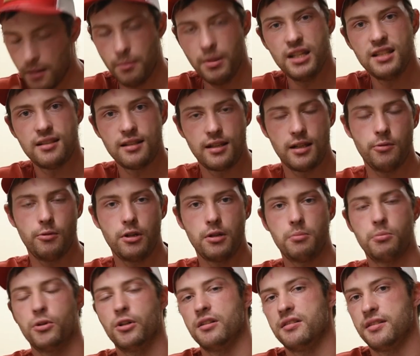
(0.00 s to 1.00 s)
Basically, what
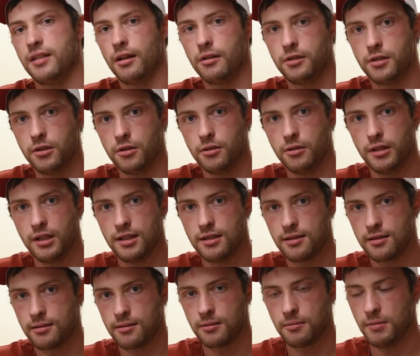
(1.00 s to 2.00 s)
it boils down to
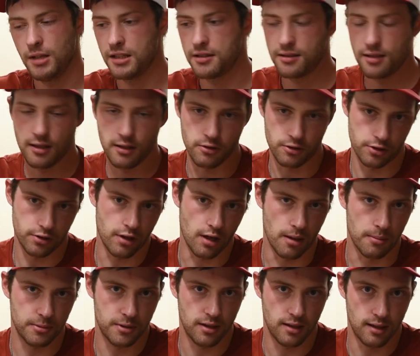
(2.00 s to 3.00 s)
is let's say you're
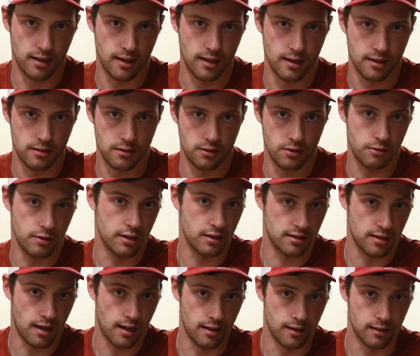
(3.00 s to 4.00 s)
stopped and doing a
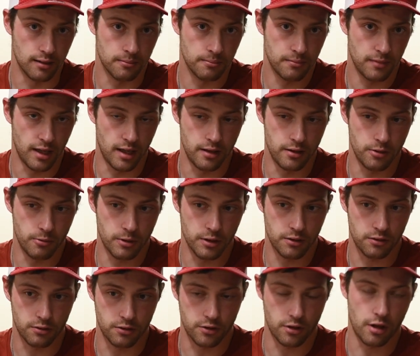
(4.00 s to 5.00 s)
side hill, and you
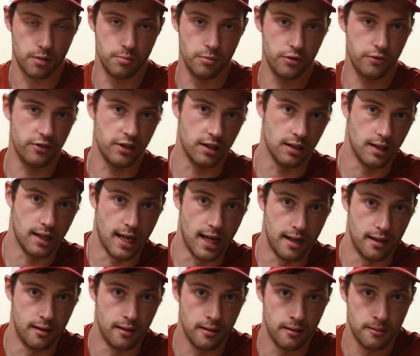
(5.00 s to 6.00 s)
want to start moving
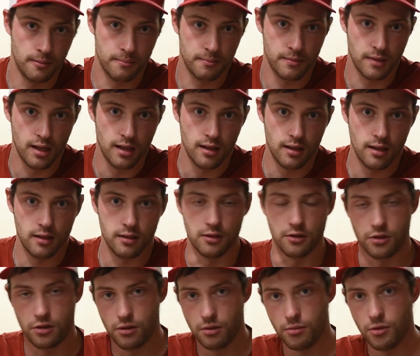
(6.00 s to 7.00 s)
again. The
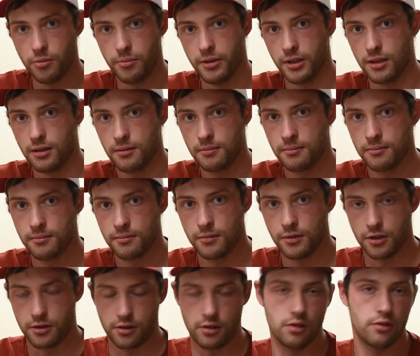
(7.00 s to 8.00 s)
snowmobile
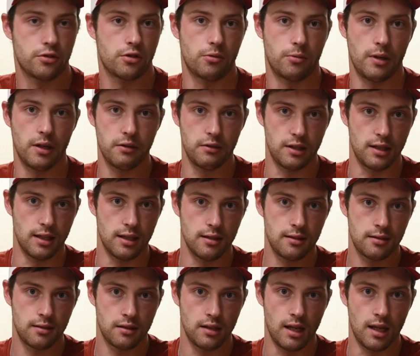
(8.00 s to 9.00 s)
the snow surrounding
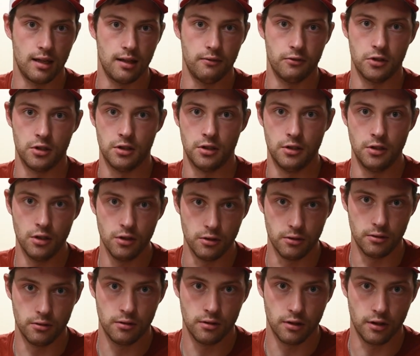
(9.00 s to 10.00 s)
it, and even
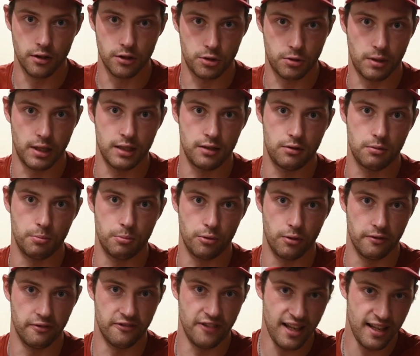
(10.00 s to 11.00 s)
you are trying to
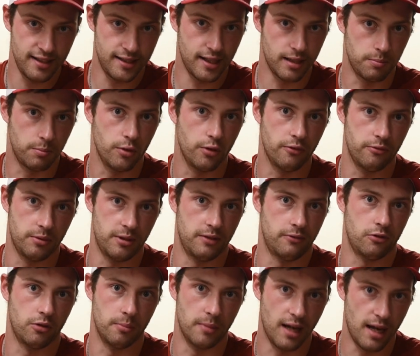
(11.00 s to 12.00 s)
prevent that movement
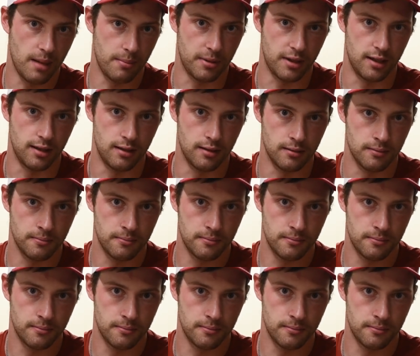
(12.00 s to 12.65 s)
from happening.